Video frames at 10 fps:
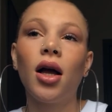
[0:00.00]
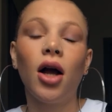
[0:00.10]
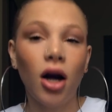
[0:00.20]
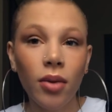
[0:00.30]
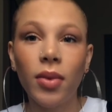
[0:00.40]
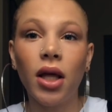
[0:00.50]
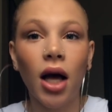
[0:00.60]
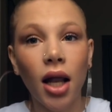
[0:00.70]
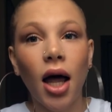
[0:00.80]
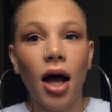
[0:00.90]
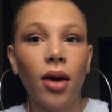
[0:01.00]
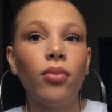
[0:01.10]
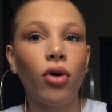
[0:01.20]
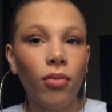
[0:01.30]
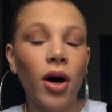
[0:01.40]
Hurt me a
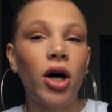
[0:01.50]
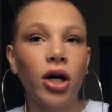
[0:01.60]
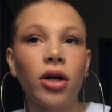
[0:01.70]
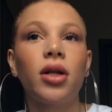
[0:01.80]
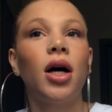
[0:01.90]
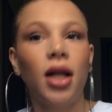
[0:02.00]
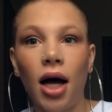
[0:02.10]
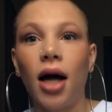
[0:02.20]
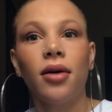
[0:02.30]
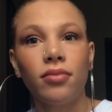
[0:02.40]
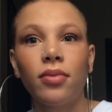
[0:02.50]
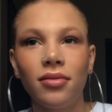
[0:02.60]
lot, broke my heart a lot.